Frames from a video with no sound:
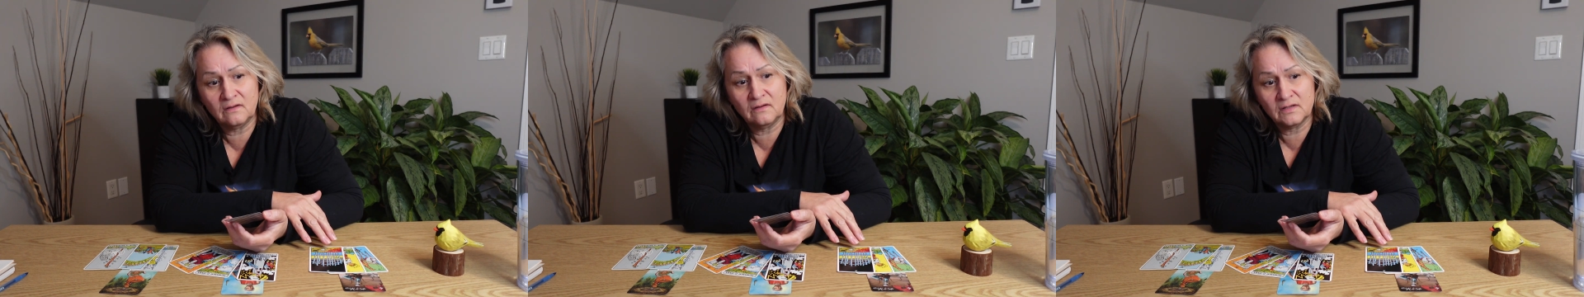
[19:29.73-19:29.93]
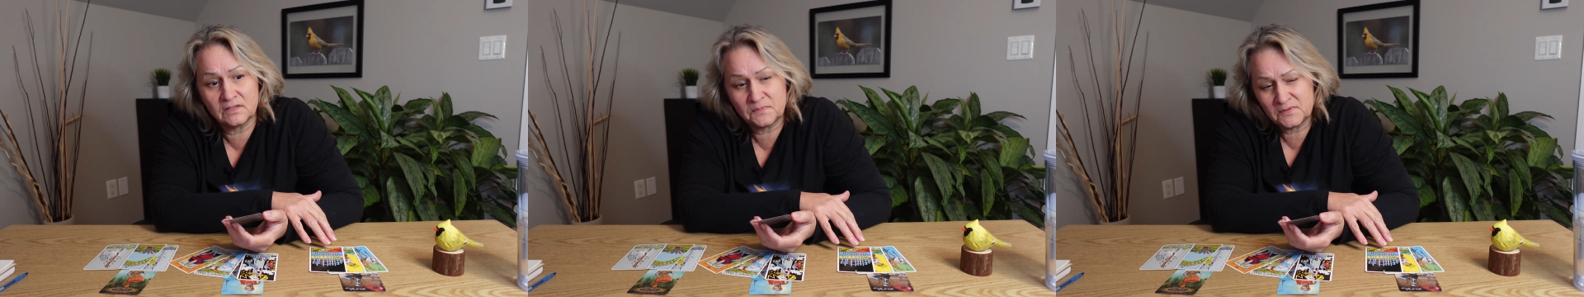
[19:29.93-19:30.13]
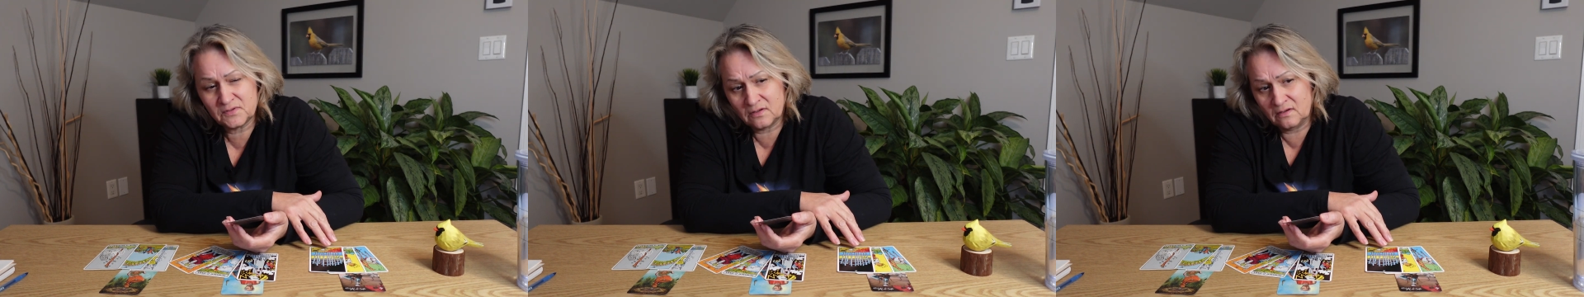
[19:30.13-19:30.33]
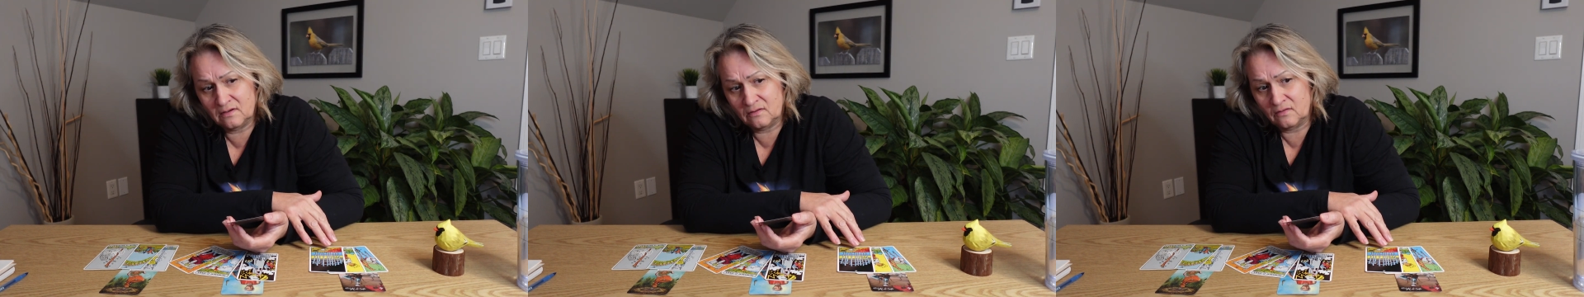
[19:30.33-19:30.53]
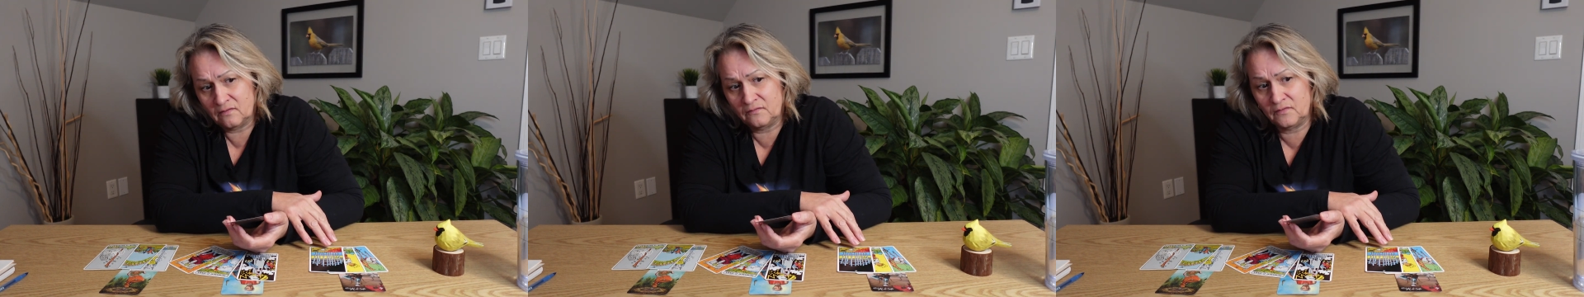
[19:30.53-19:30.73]
especially,
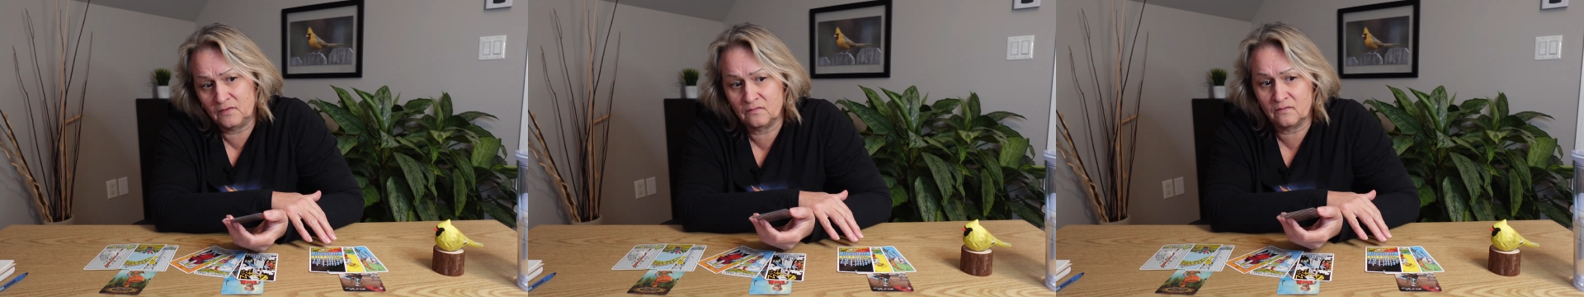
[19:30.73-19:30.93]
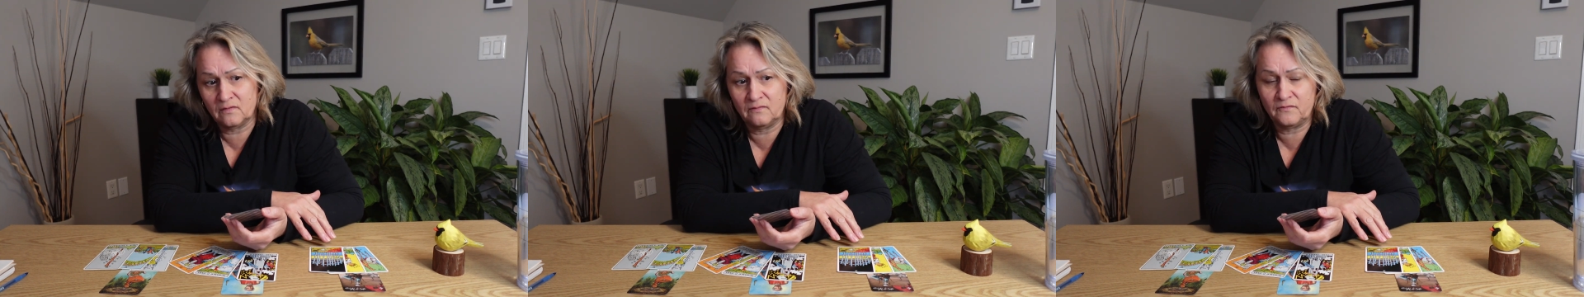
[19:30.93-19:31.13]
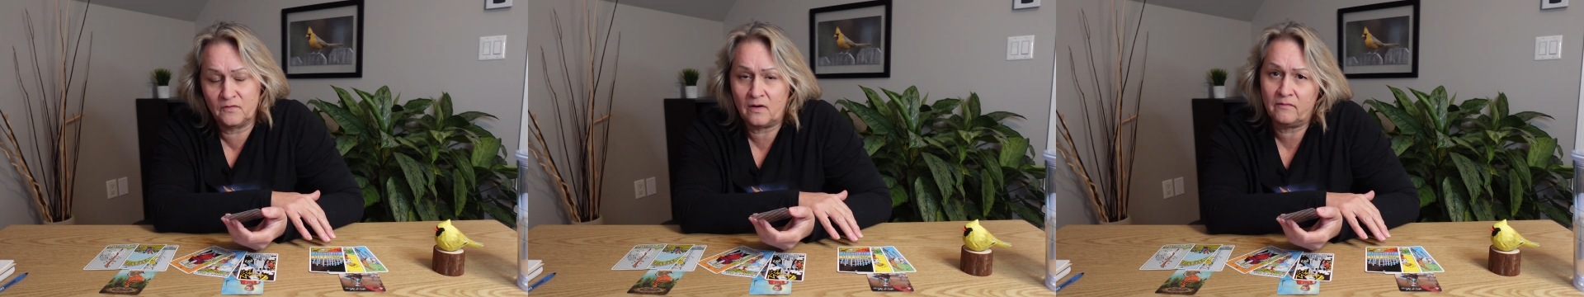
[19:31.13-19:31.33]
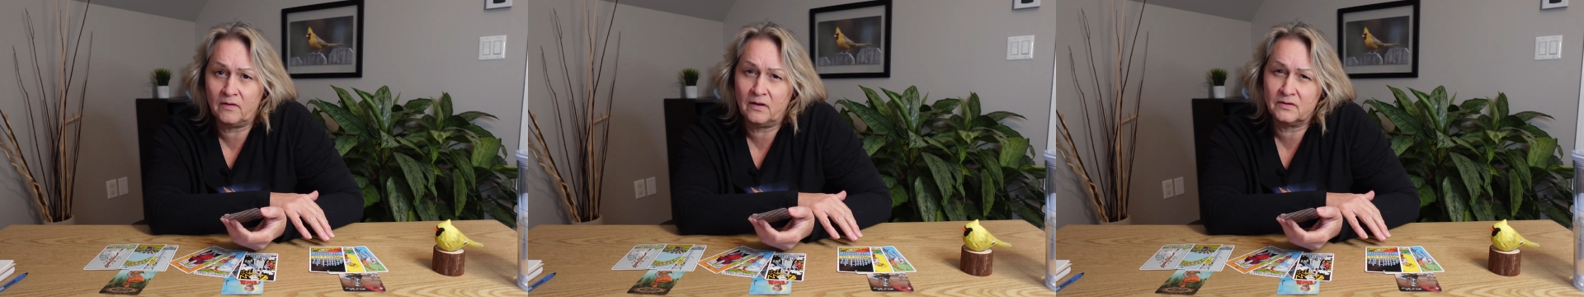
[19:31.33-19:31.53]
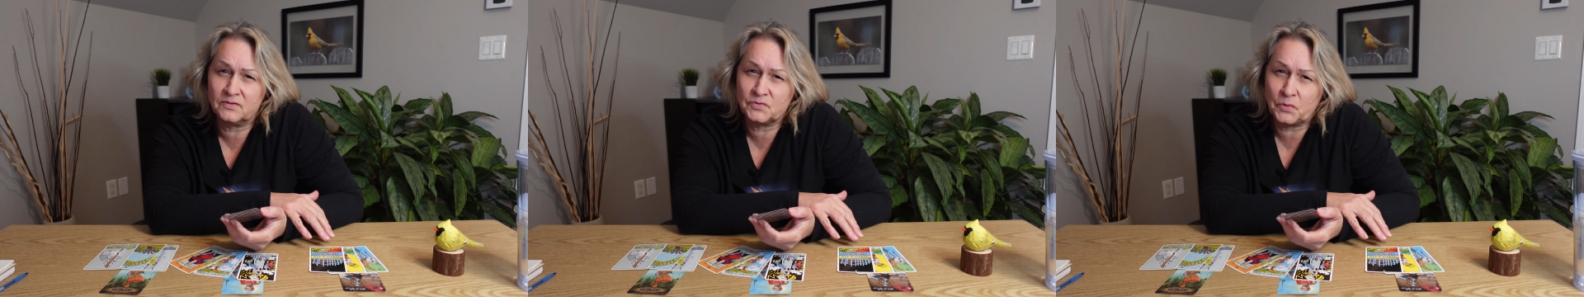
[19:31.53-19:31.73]
you know, if you have a
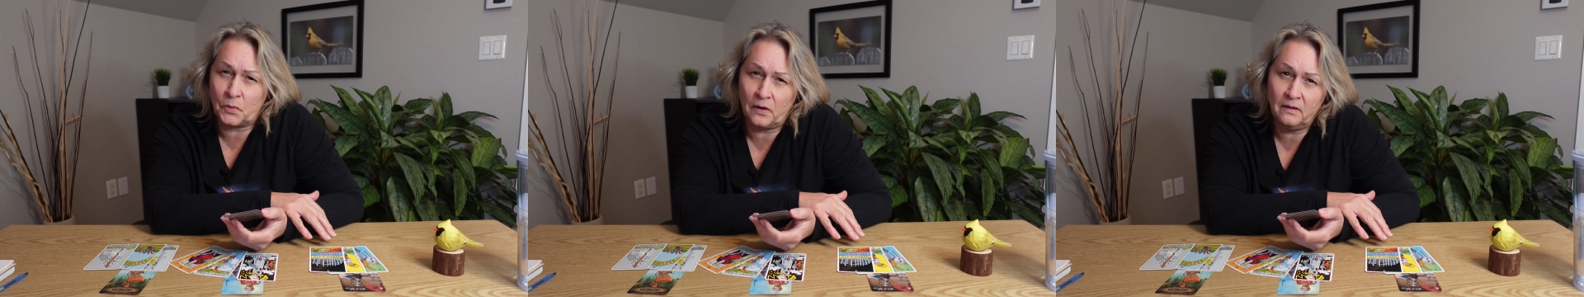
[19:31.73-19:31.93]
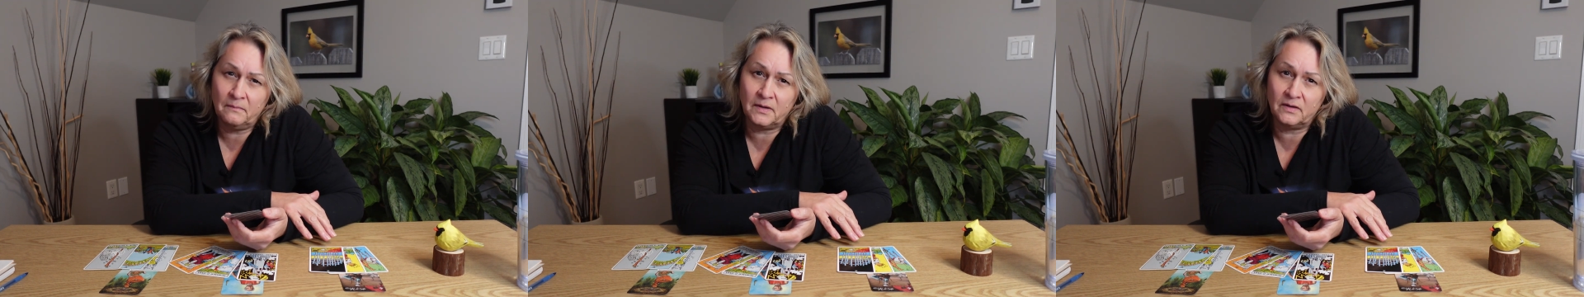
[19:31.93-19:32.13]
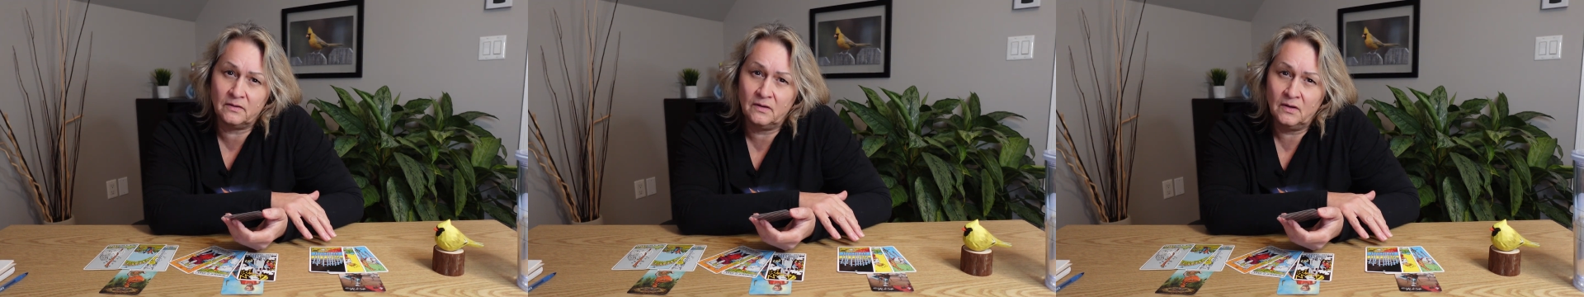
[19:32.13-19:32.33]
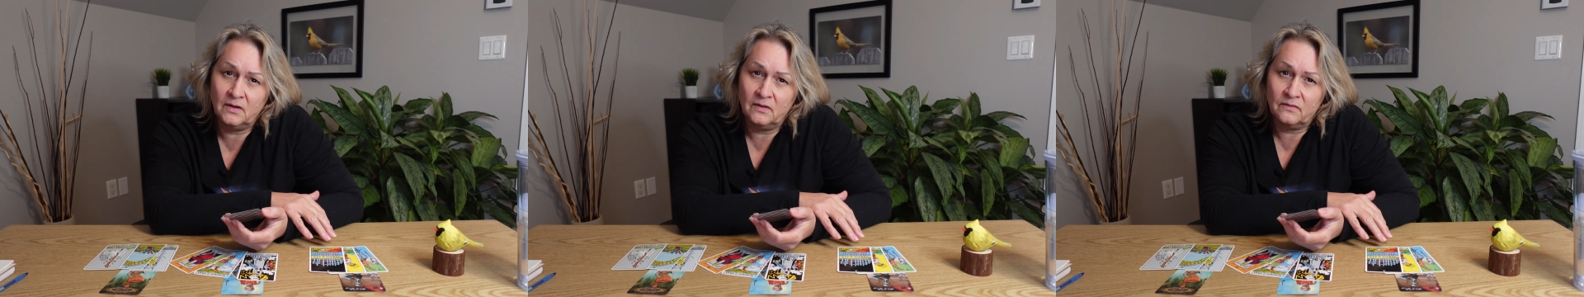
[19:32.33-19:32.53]
lot of trauma,